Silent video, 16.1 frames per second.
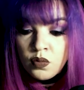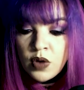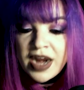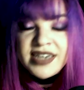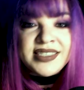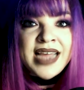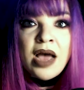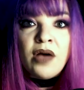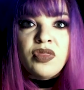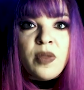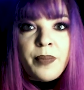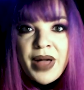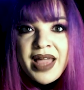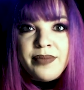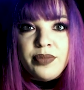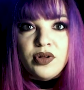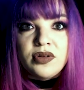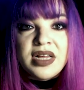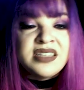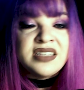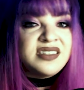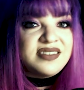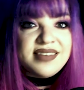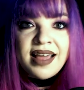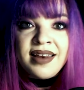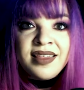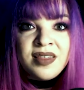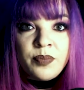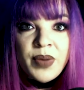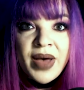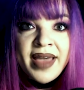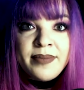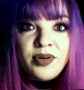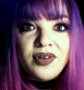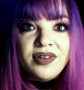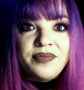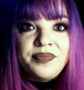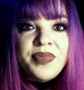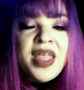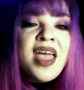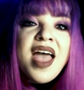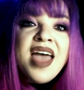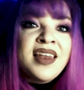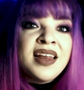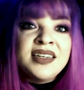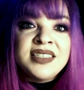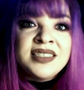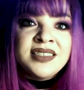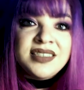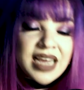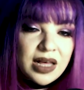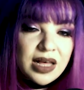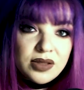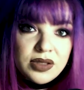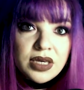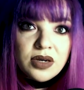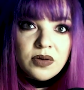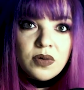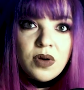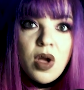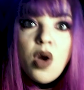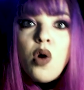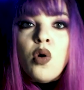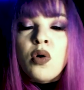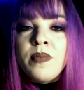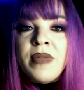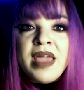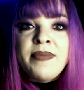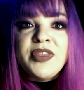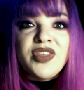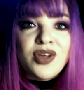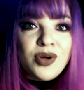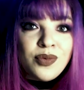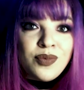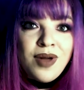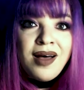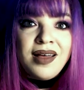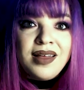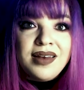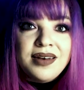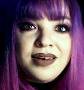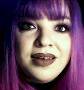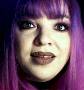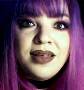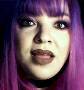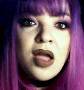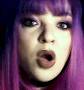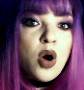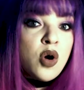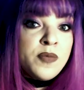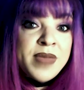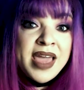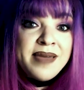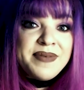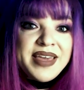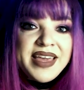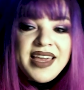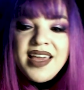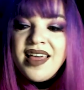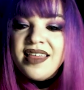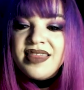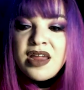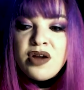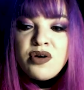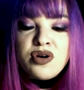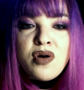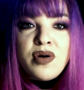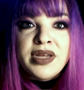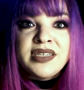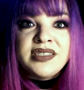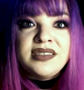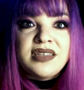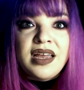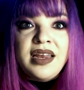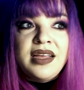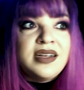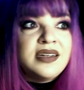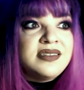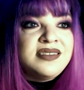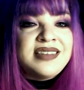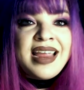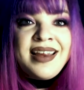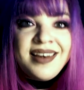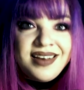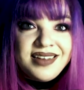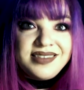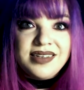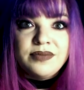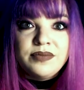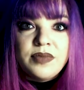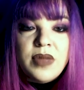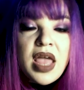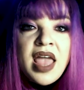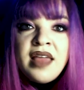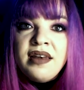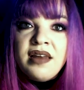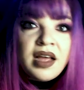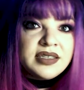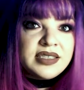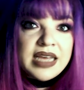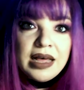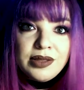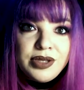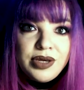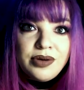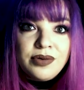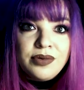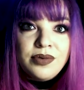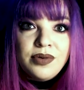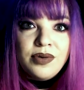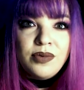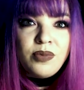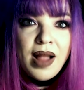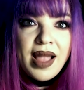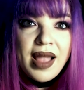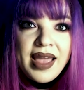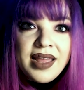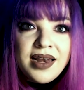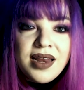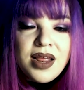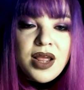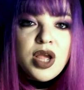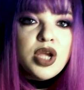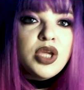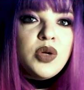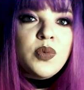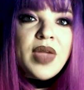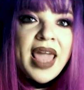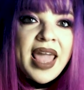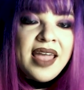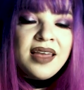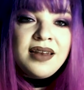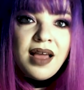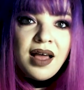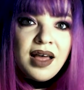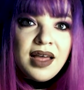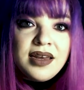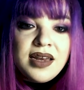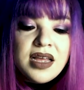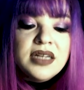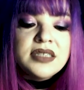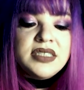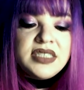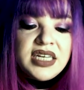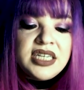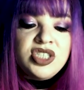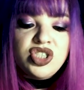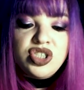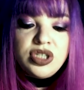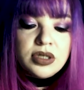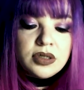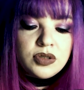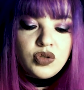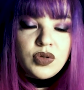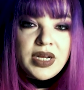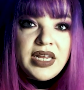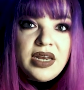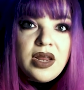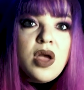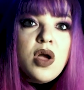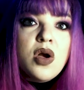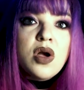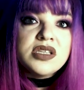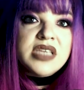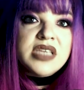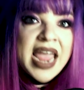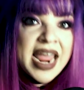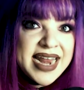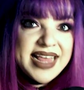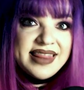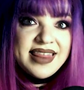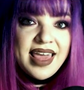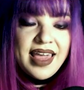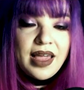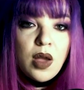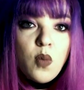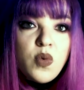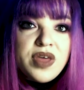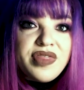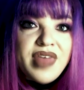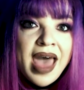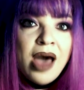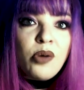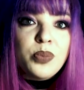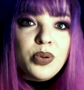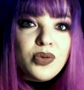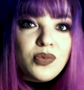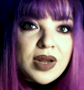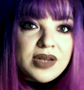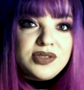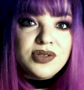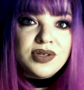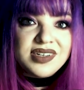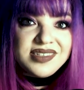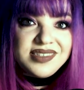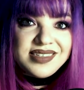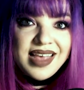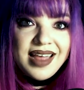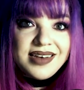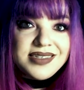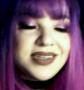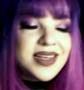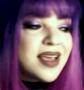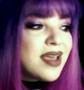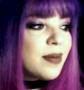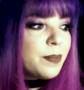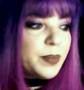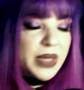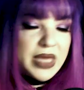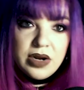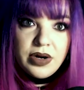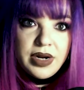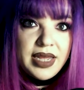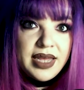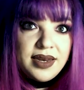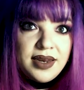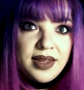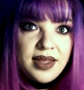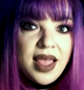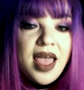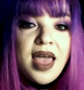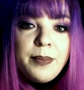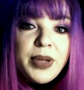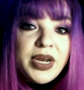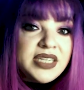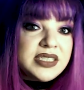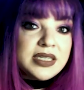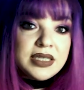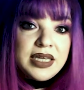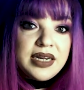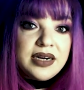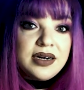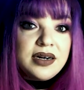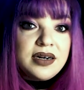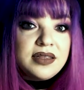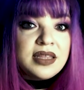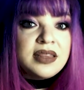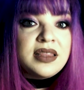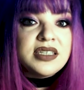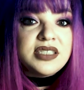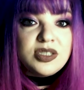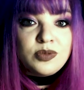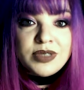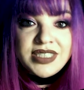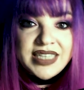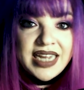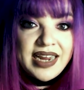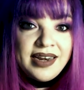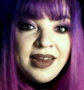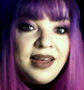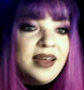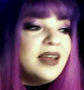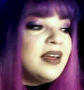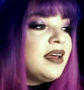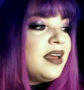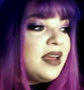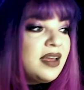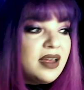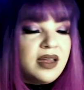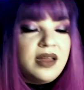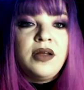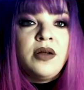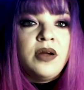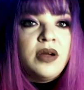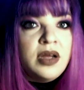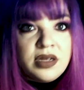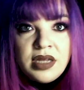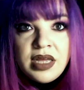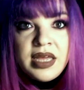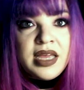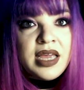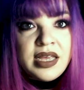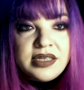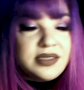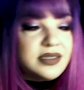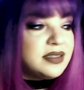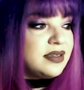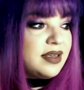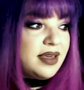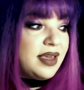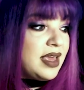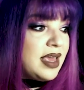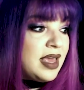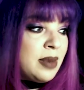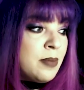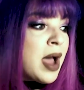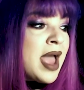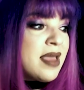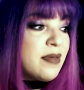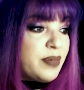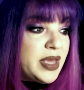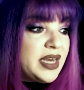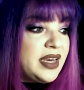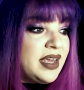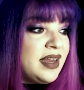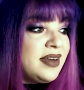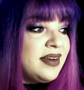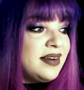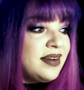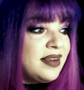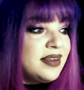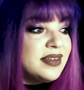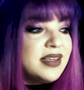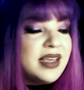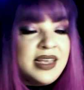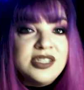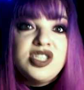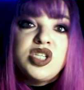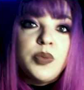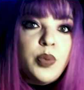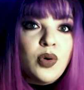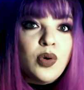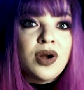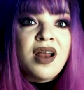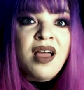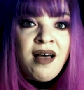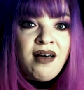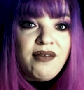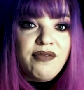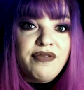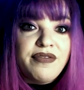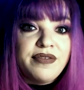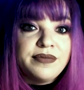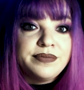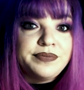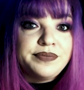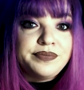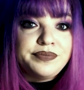write down the Bible and study the Bible, and I didn't tell you, or maybe the Quran, or maybe they were going to study Satanism and not tell you, right? You cannot teach children anything without parental consent, period. But it's clear that this is what Dana is, in my opinion, in support of.